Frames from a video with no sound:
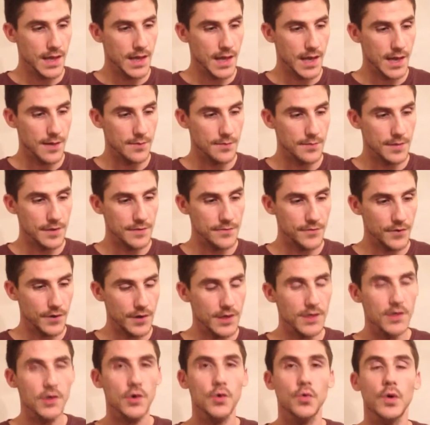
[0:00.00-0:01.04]
If I
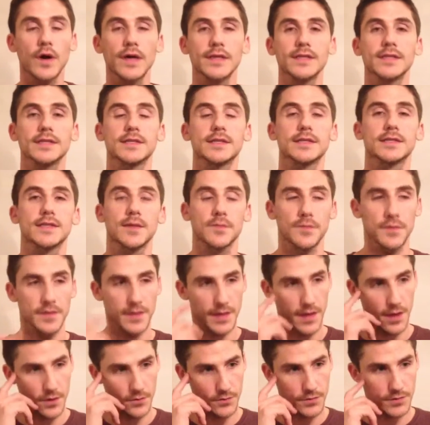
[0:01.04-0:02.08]
could equate it to
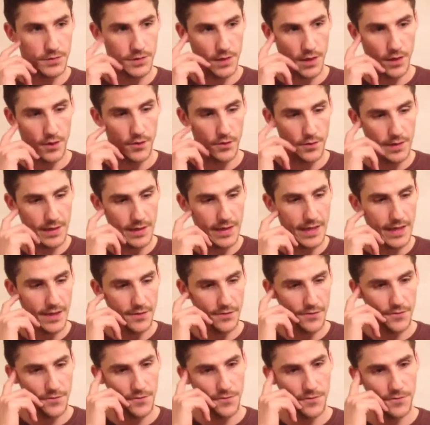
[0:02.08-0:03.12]
something else, so
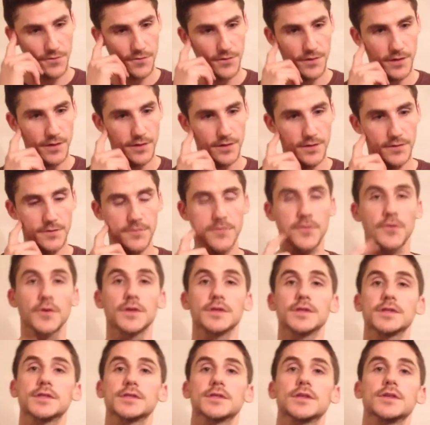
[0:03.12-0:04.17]
if, for
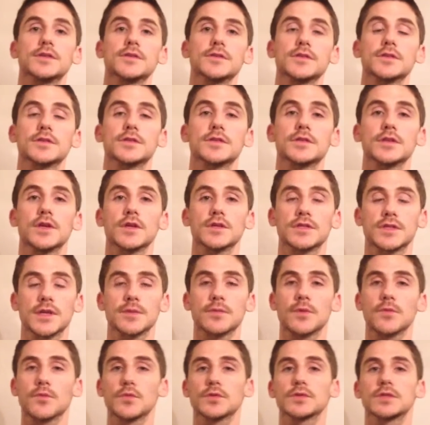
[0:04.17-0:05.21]
instance,
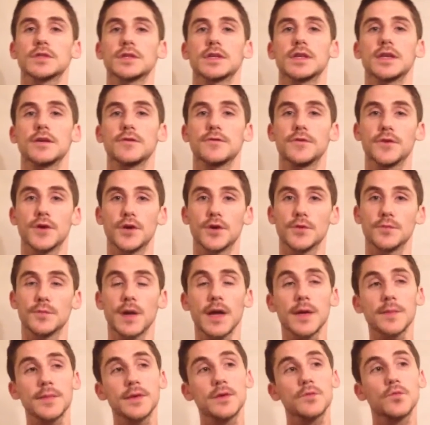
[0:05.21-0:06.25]
someone was to give you,
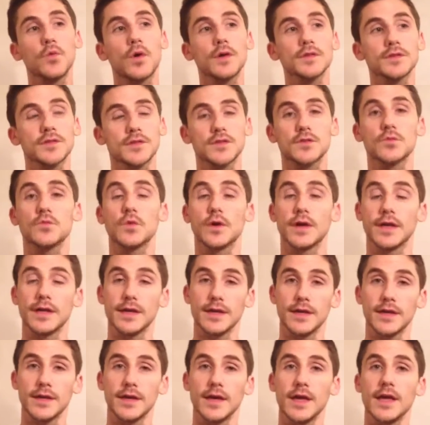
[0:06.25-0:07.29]
maybe once a
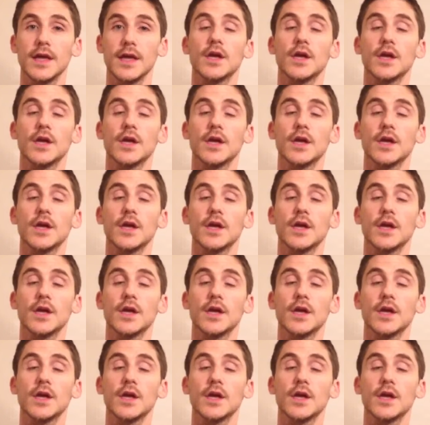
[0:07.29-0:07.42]
week,